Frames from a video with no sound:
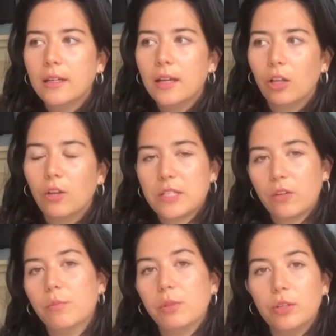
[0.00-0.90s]
a lot of
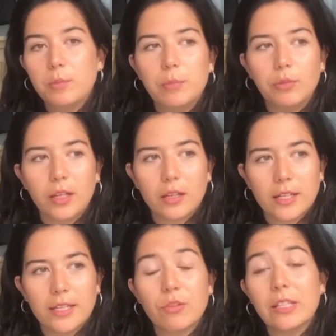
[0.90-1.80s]
self-employed people are
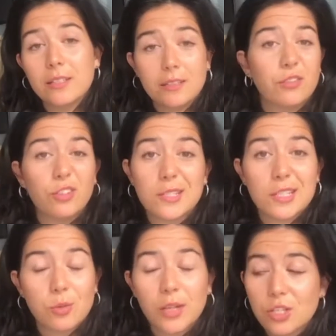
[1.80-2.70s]
in a really difficult
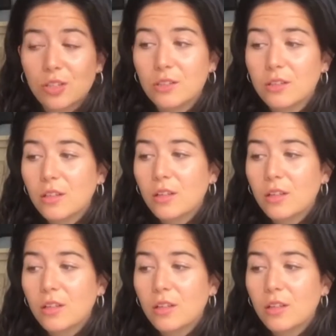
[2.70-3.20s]
situation